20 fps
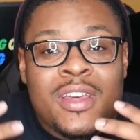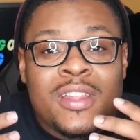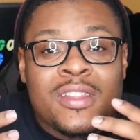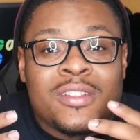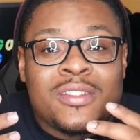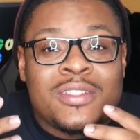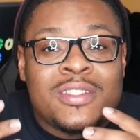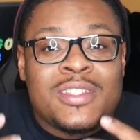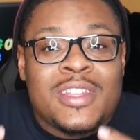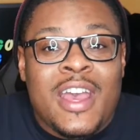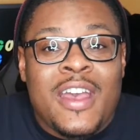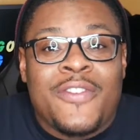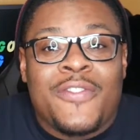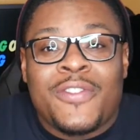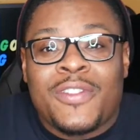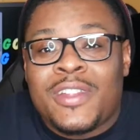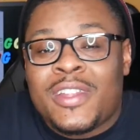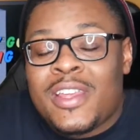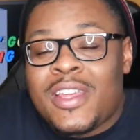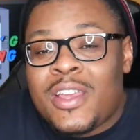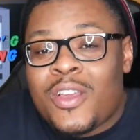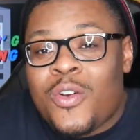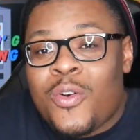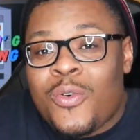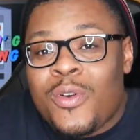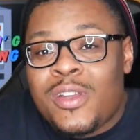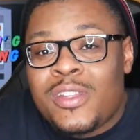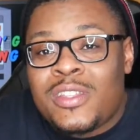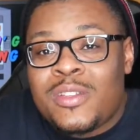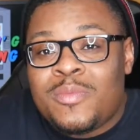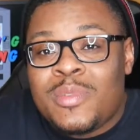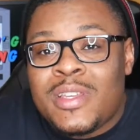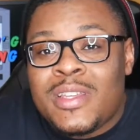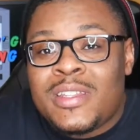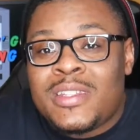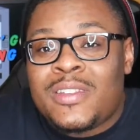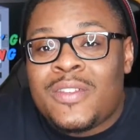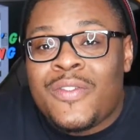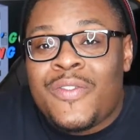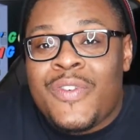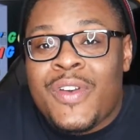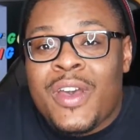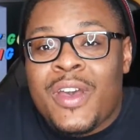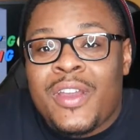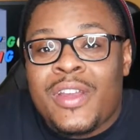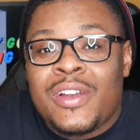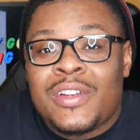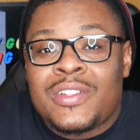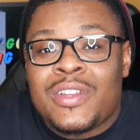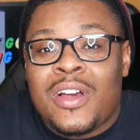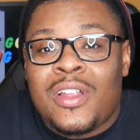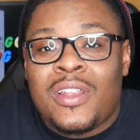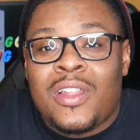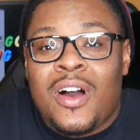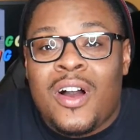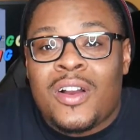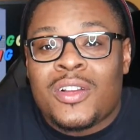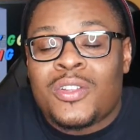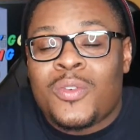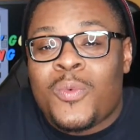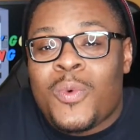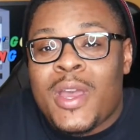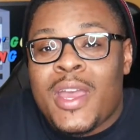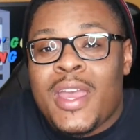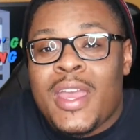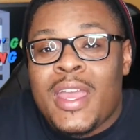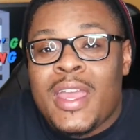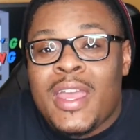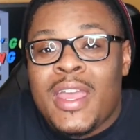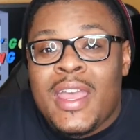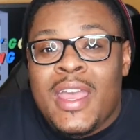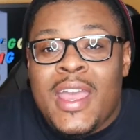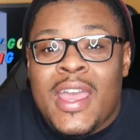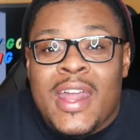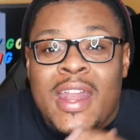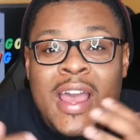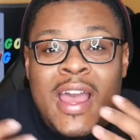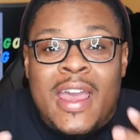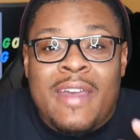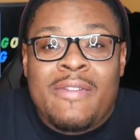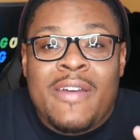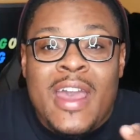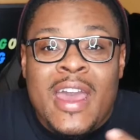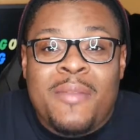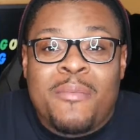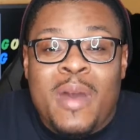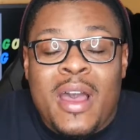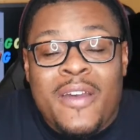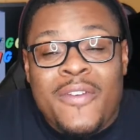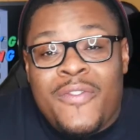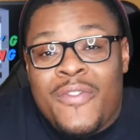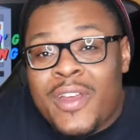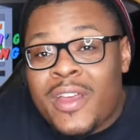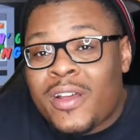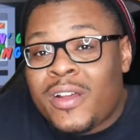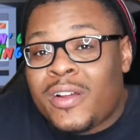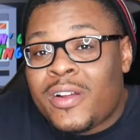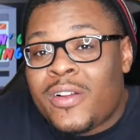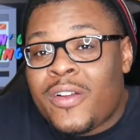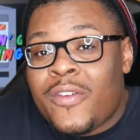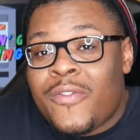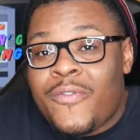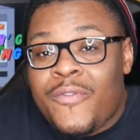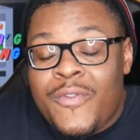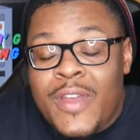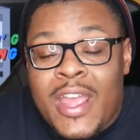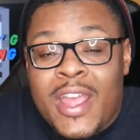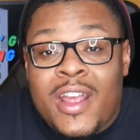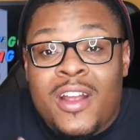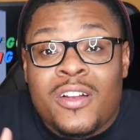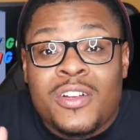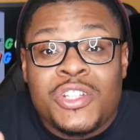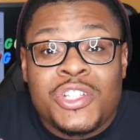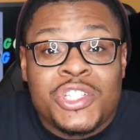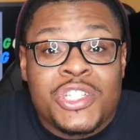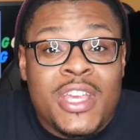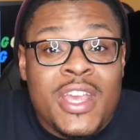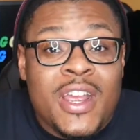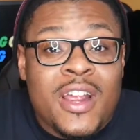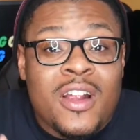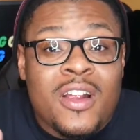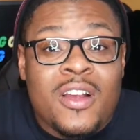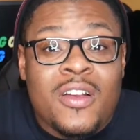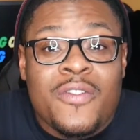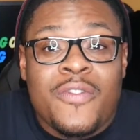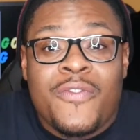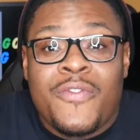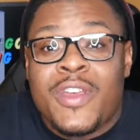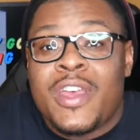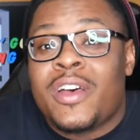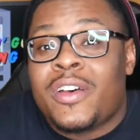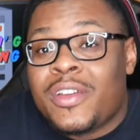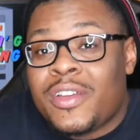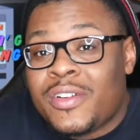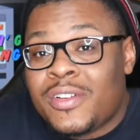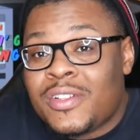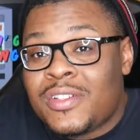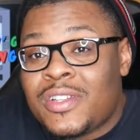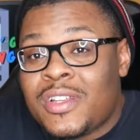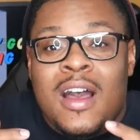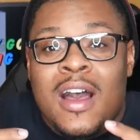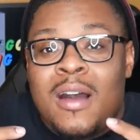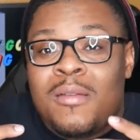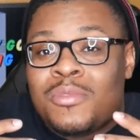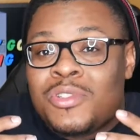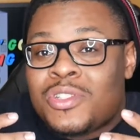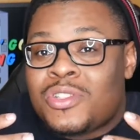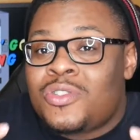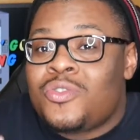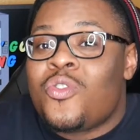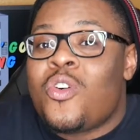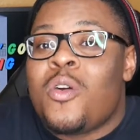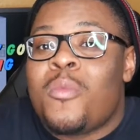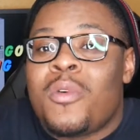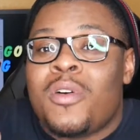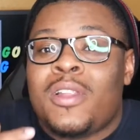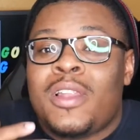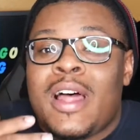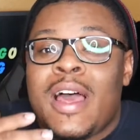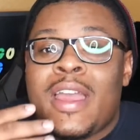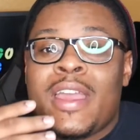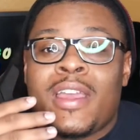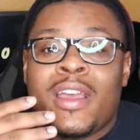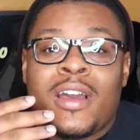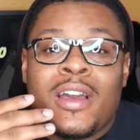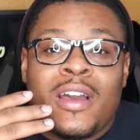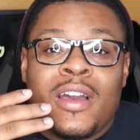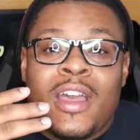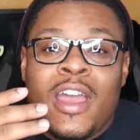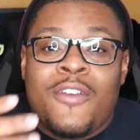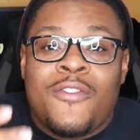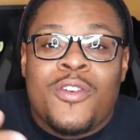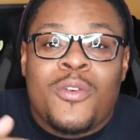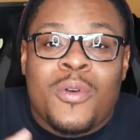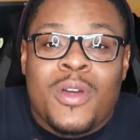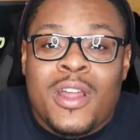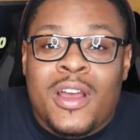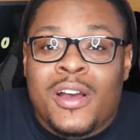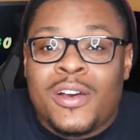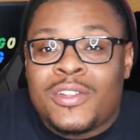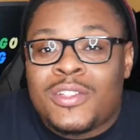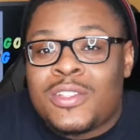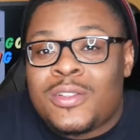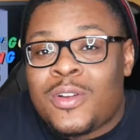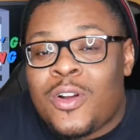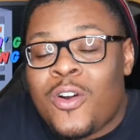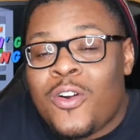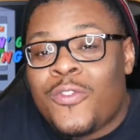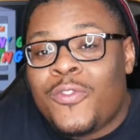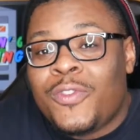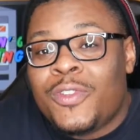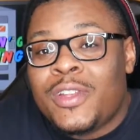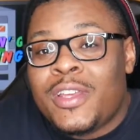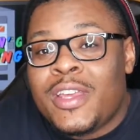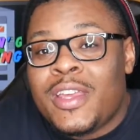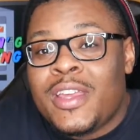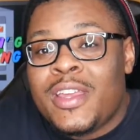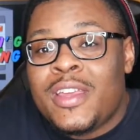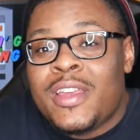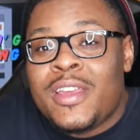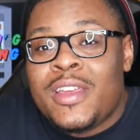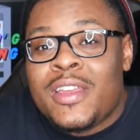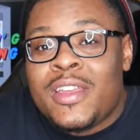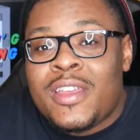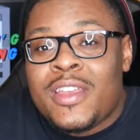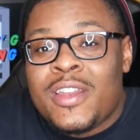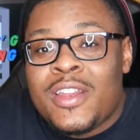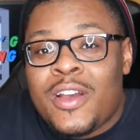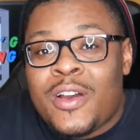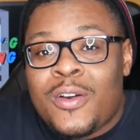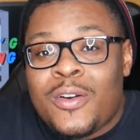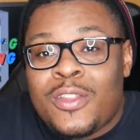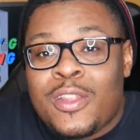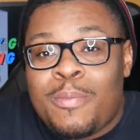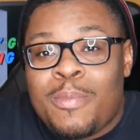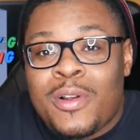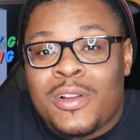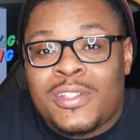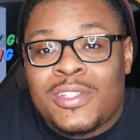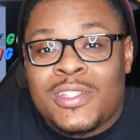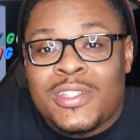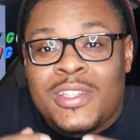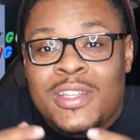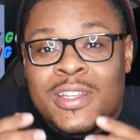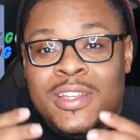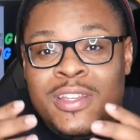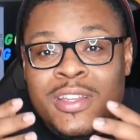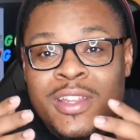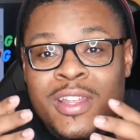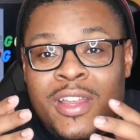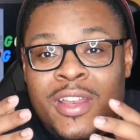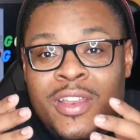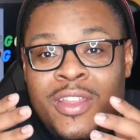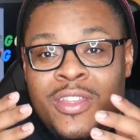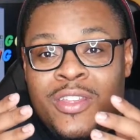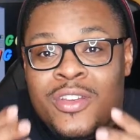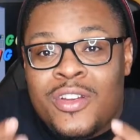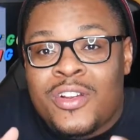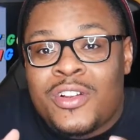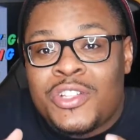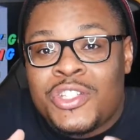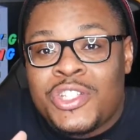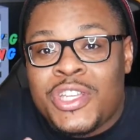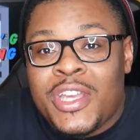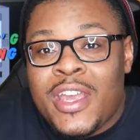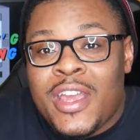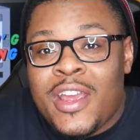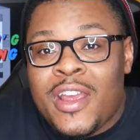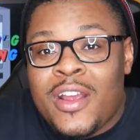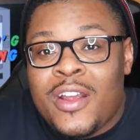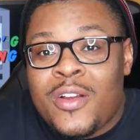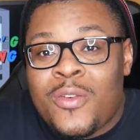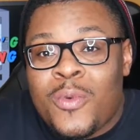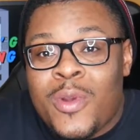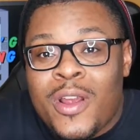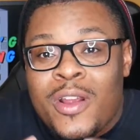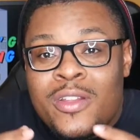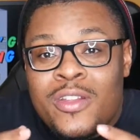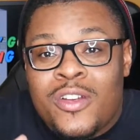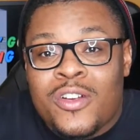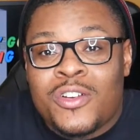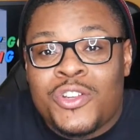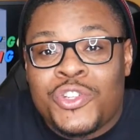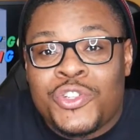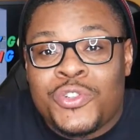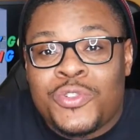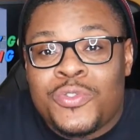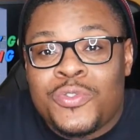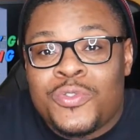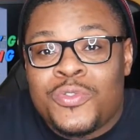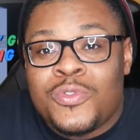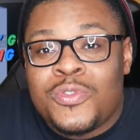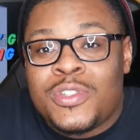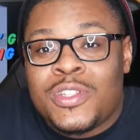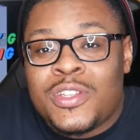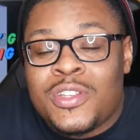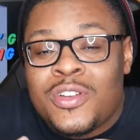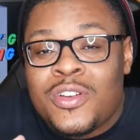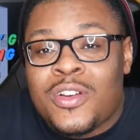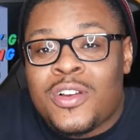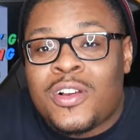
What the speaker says: there's definitely going to be some failures along the way, and I've had my fair share of failures. I'm just normal like everyone else. Hopefully, you know, the person sitting in your chair wearing your shoes and your